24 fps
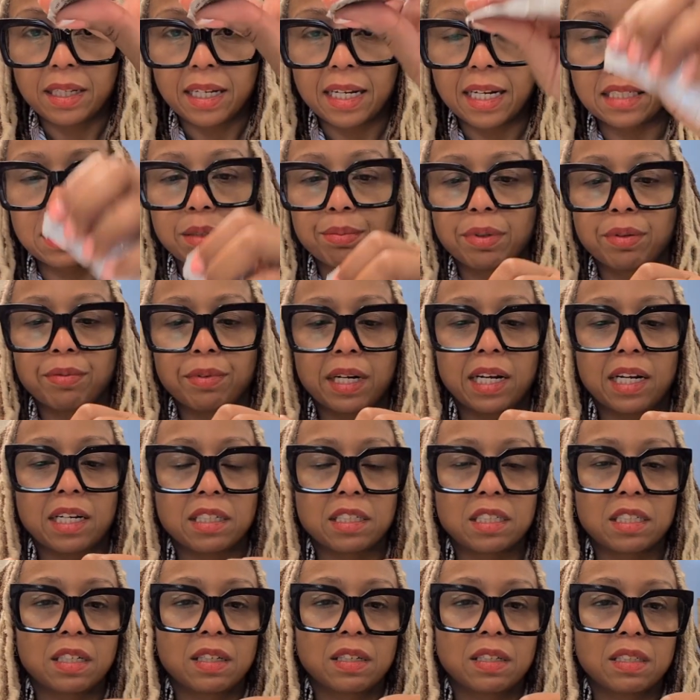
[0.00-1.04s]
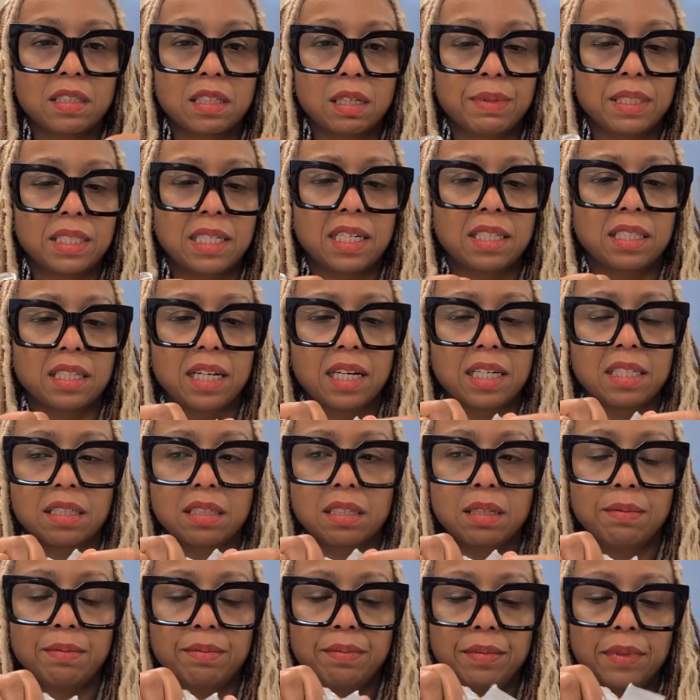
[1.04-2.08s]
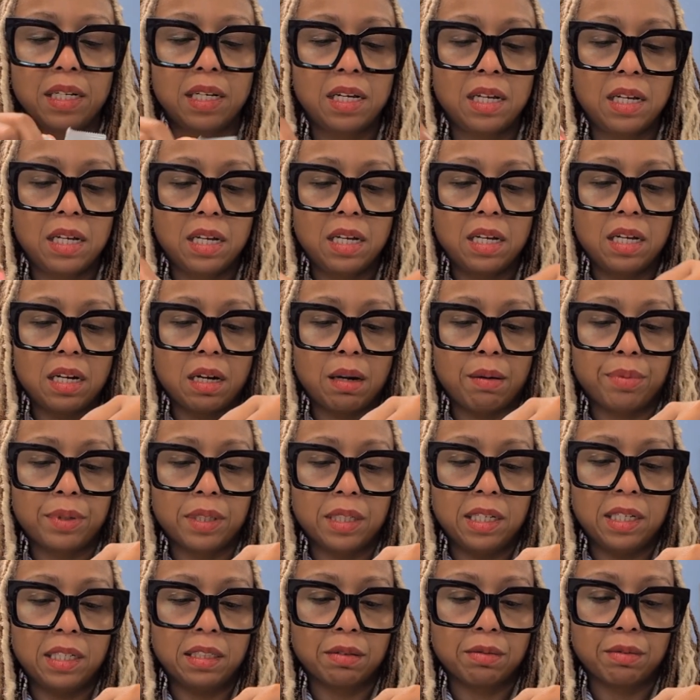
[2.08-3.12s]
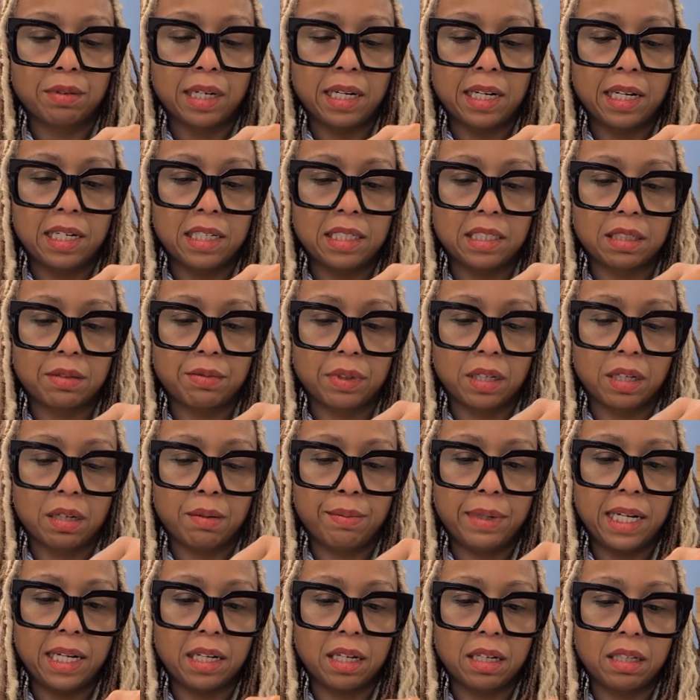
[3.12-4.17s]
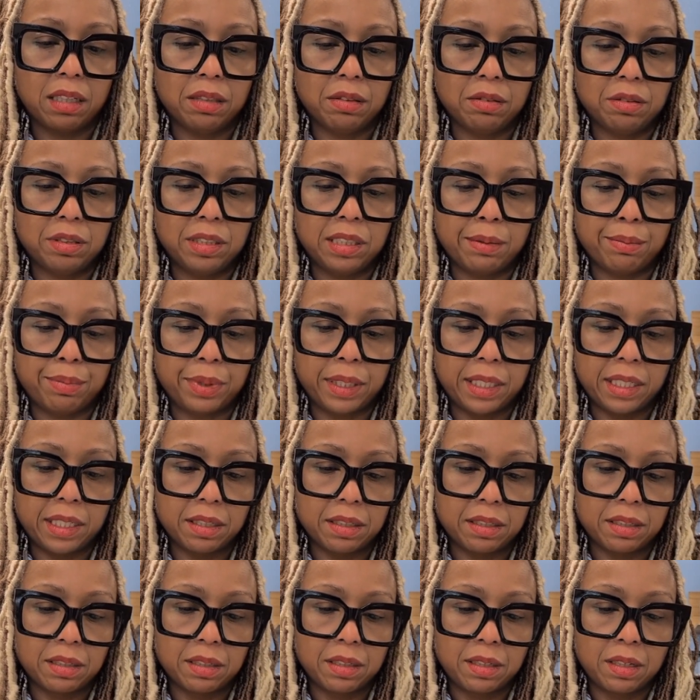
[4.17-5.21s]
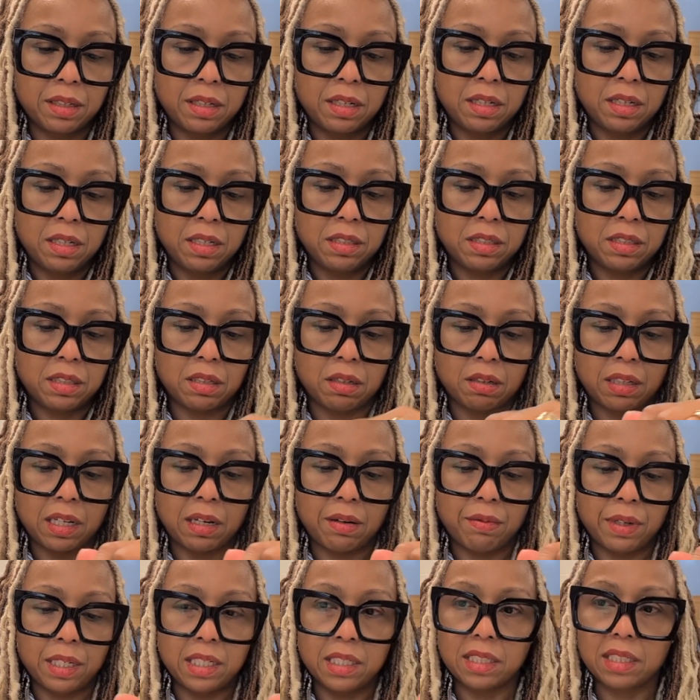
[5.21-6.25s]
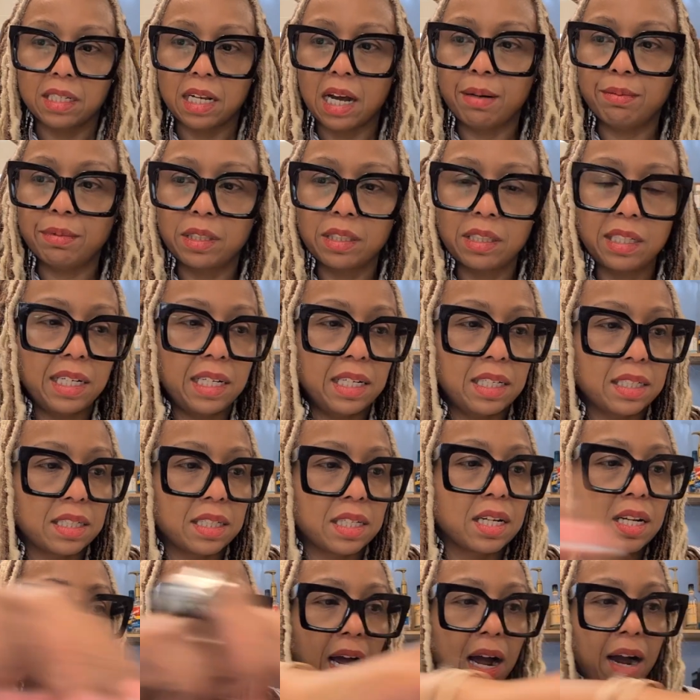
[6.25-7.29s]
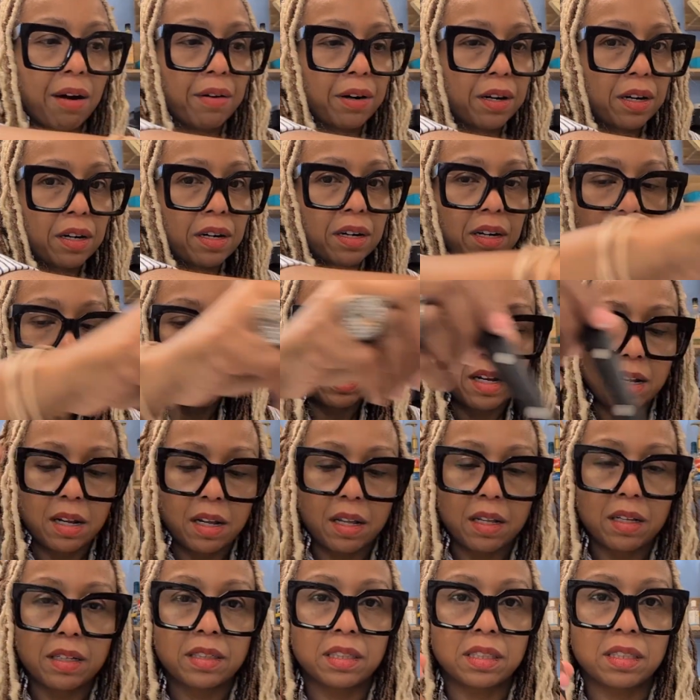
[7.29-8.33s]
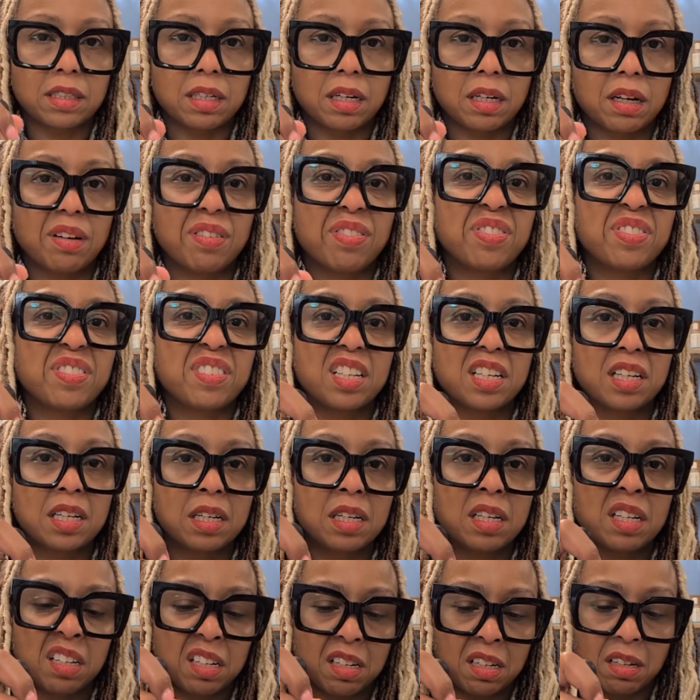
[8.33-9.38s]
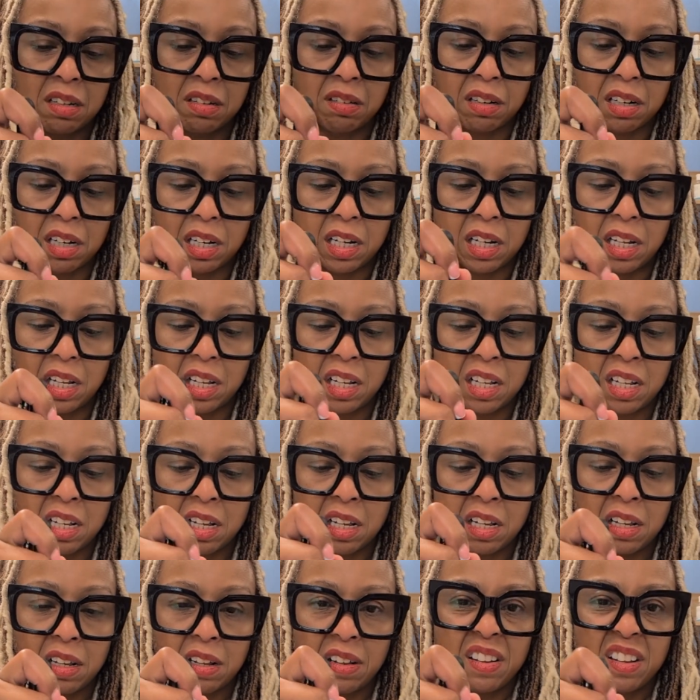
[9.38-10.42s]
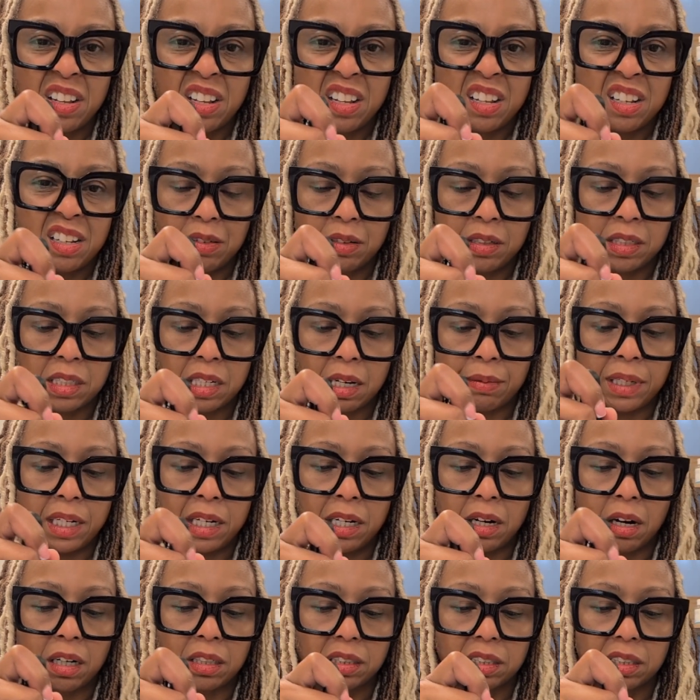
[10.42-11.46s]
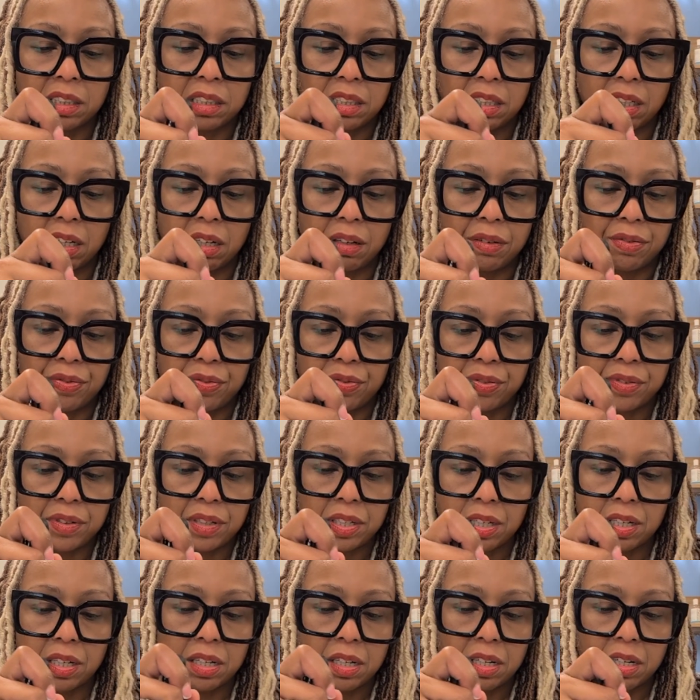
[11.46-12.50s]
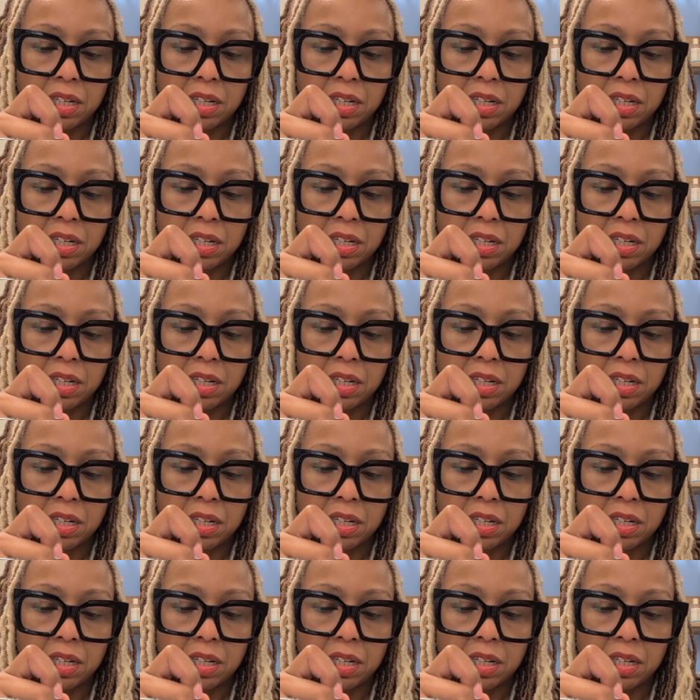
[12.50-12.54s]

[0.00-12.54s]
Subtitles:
Ketchup and ranch. So I'm gonna take the ketchup, I'm put it in the ranch. We're gonna make a little dip here so that when it's time to eat our stuffed, okay, it's time to eat our stuffed